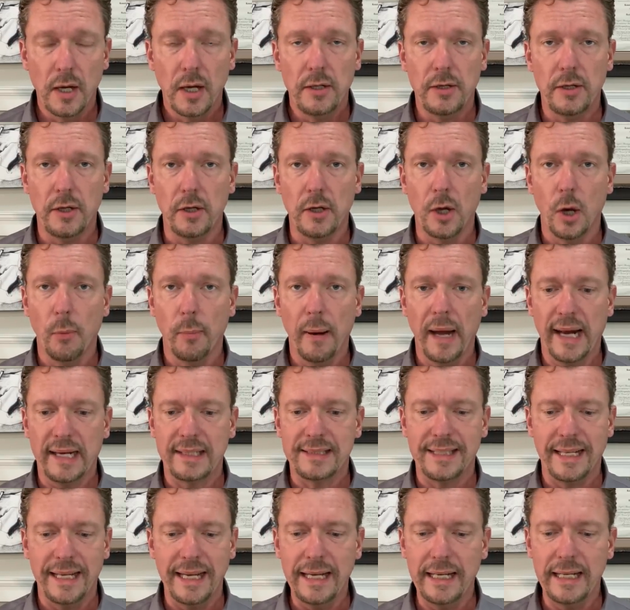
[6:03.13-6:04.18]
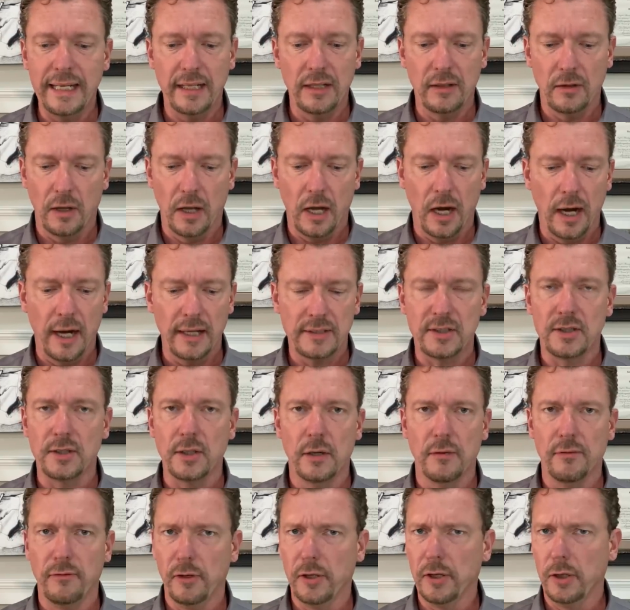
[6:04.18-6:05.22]
You go back to eating lots
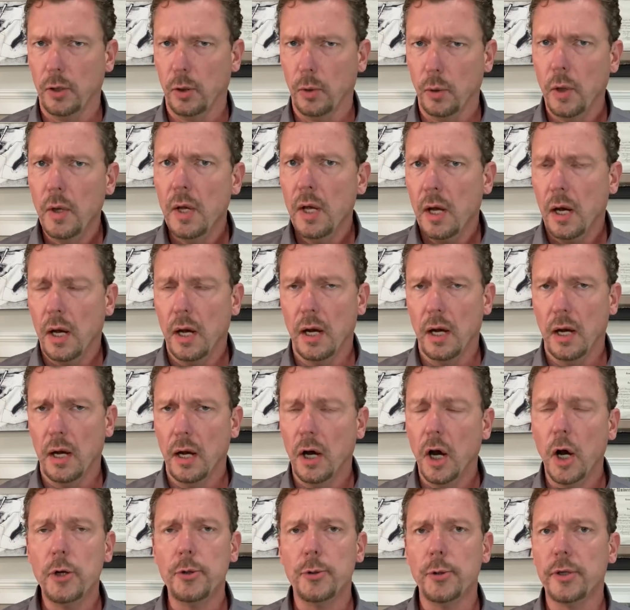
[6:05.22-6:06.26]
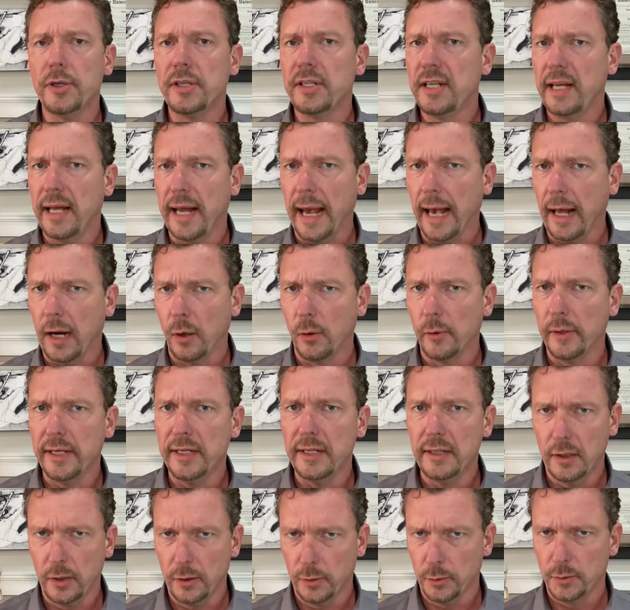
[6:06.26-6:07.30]
of little
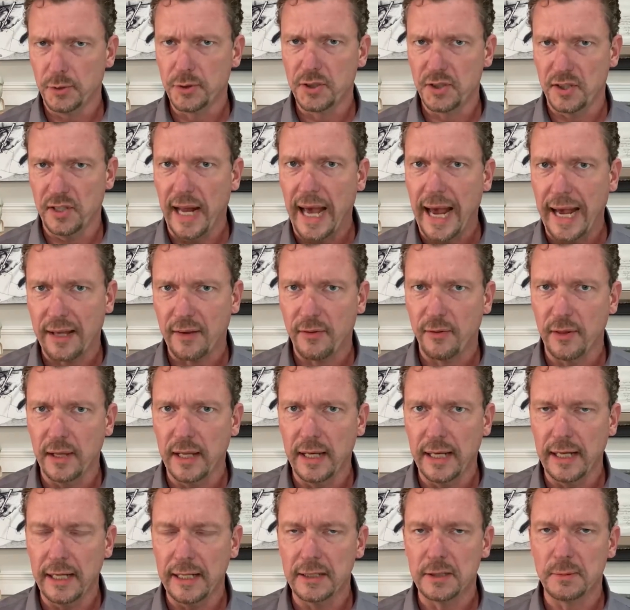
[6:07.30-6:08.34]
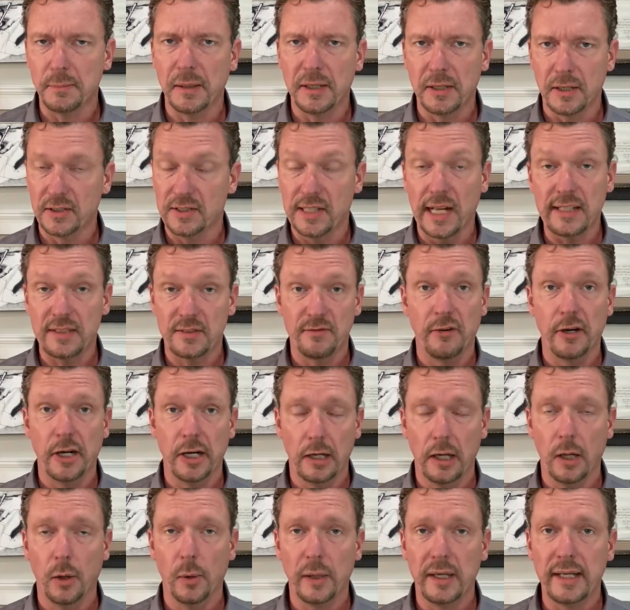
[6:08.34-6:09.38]
100-calorie little snack things, because that's very
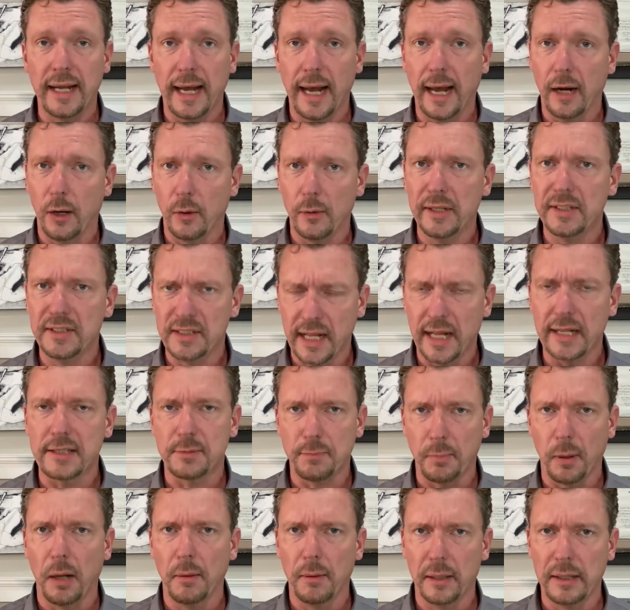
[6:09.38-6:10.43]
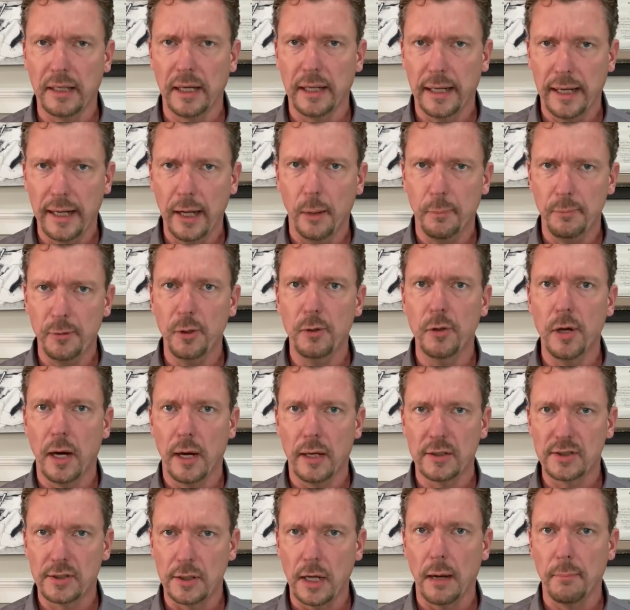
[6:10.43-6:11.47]
low in calories. That's probably going to help you
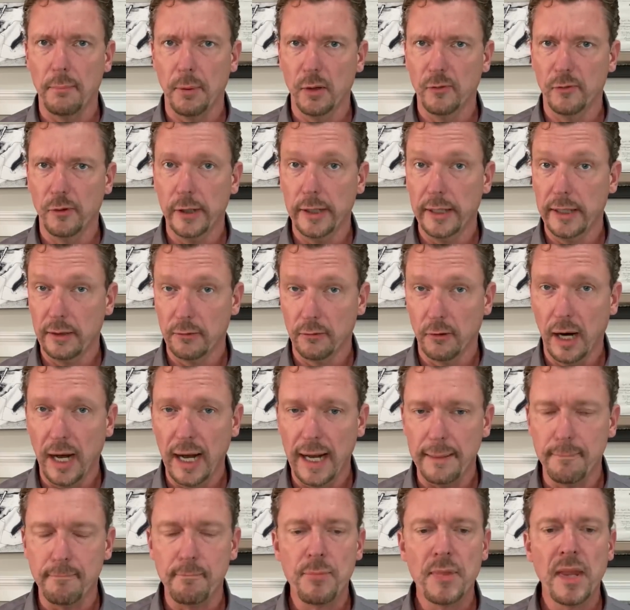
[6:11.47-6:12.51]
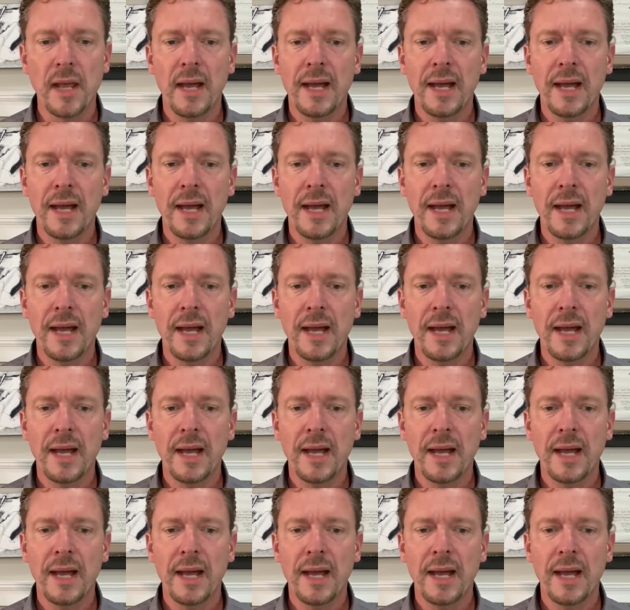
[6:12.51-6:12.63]
not stop overeating, right?